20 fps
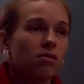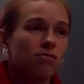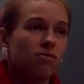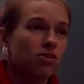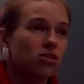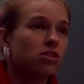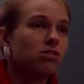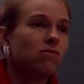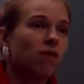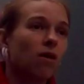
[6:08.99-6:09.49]

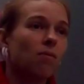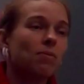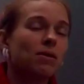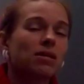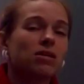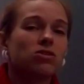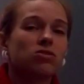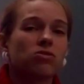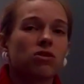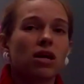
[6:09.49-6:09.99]
First of all,
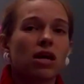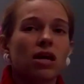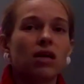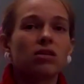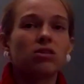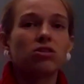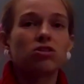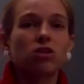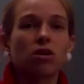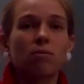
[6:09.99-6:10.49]
because you
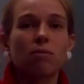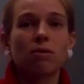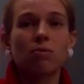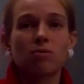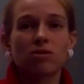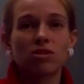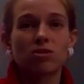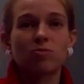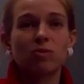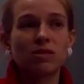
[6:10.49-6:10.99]
can't determine
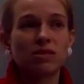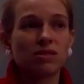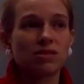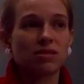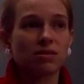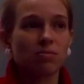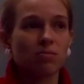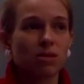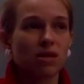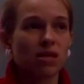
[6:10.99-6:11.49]
what
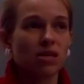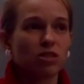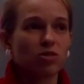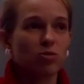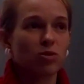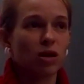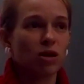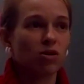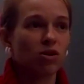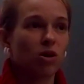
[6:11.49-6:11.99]
species something is
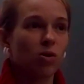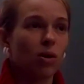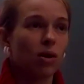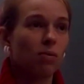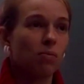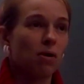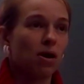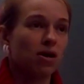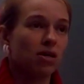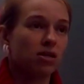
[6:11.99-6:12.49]
without knowing
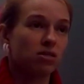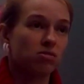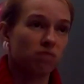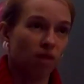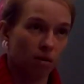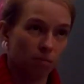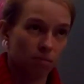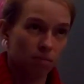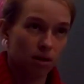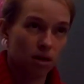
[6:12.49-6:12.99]
where it's
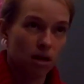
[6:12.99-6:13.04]
from.